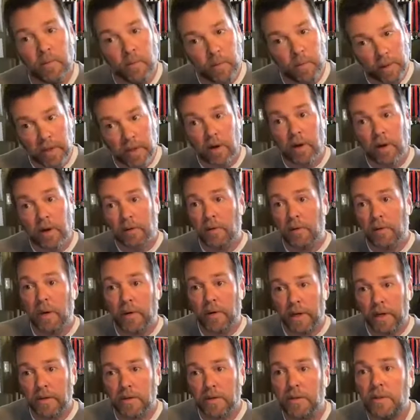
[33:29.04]
we are
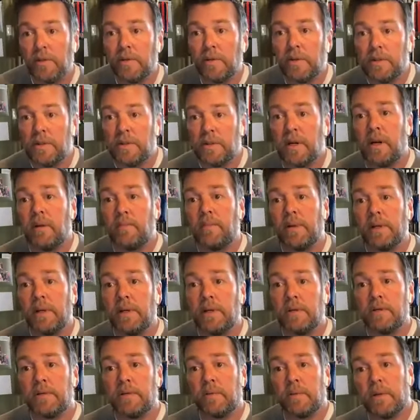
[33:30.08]
growing too as a
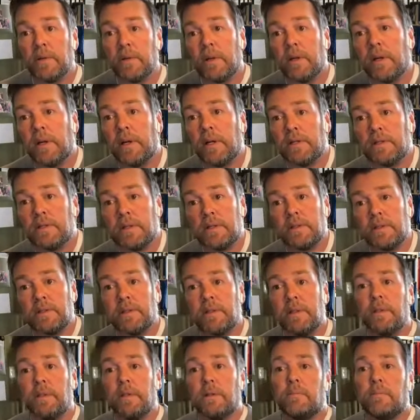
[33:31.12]
company. So we're targeting
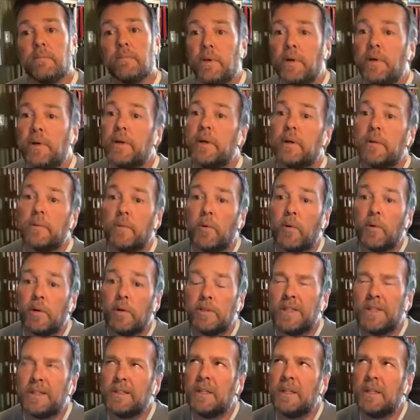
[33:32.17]
16 million or more,
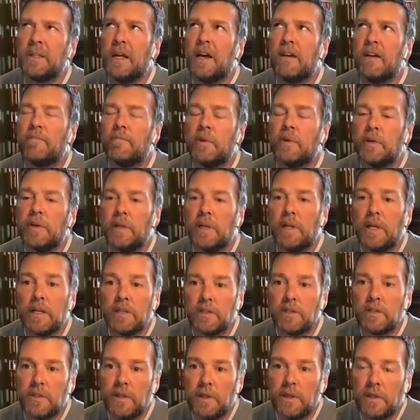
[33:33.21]
16 and a half million
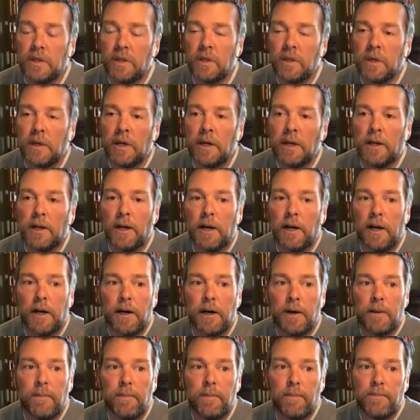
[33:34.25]
next year.
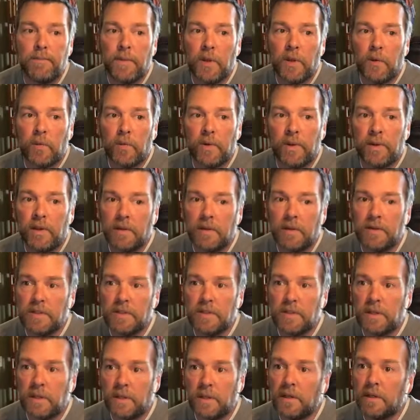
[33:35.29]
Um, we think
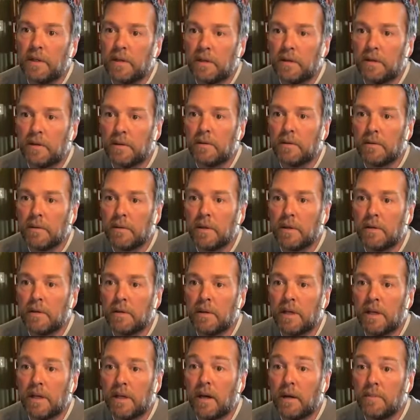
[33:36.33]
this thing can can
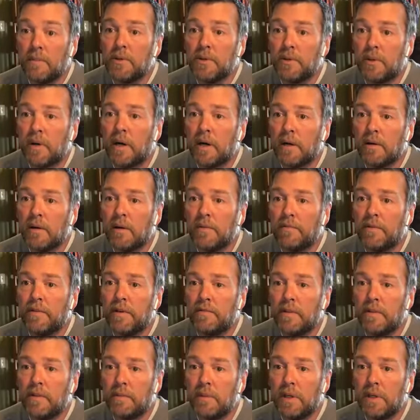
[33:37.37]
get up to
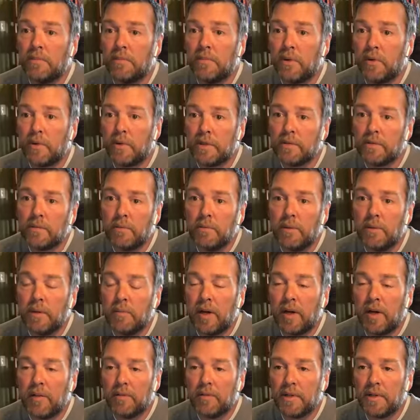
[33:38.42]
150 people, which would be
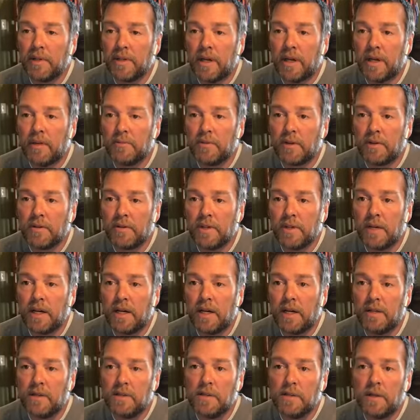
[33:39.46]
about three times our
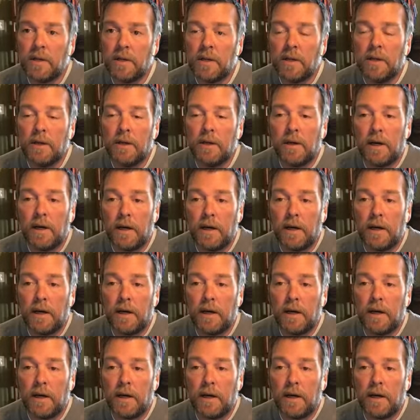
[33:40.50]
size, hmm.